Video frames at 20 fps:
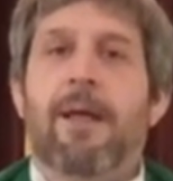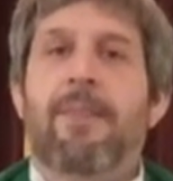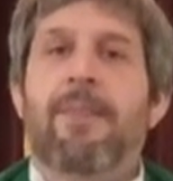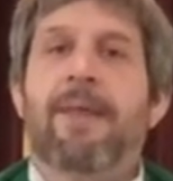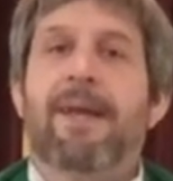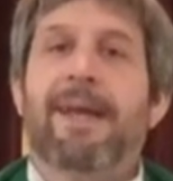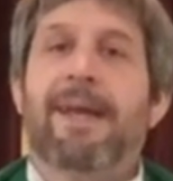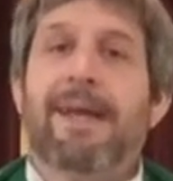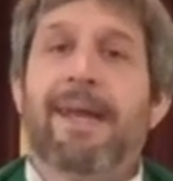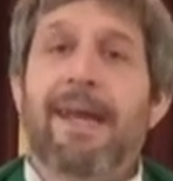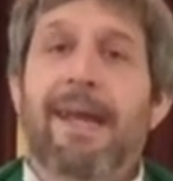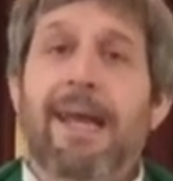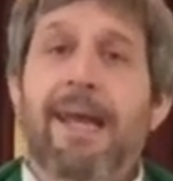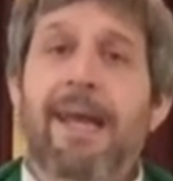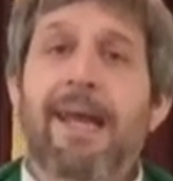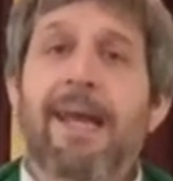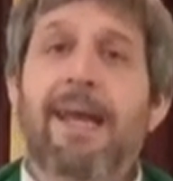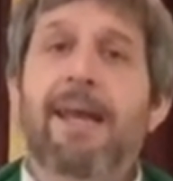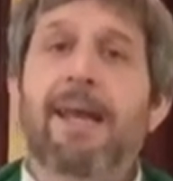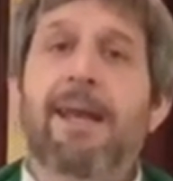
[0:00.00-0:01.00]
that
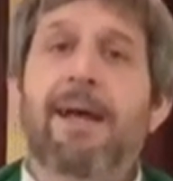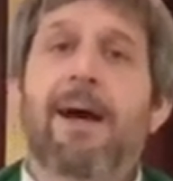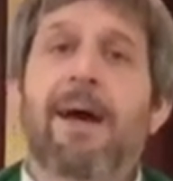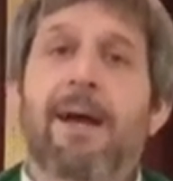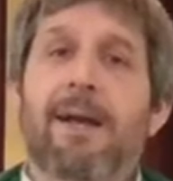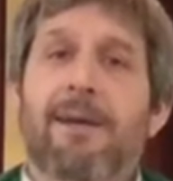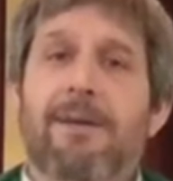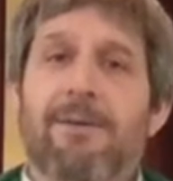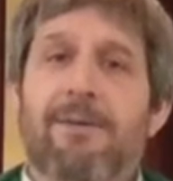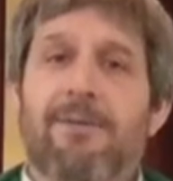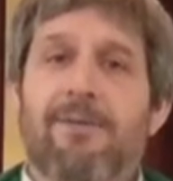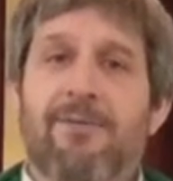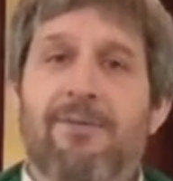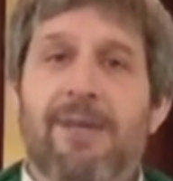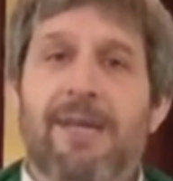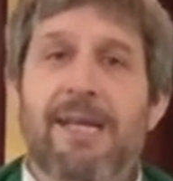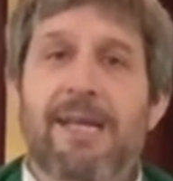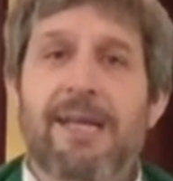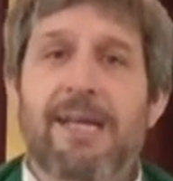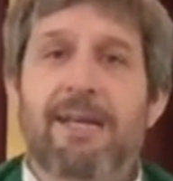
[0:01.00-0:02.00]
cannot
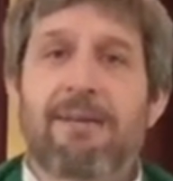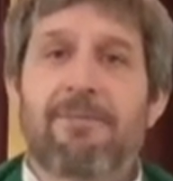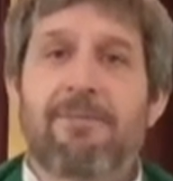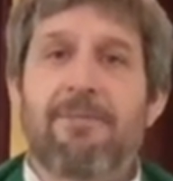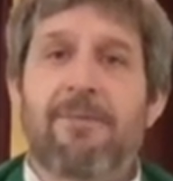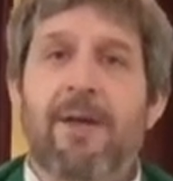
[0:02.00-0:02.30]
conceive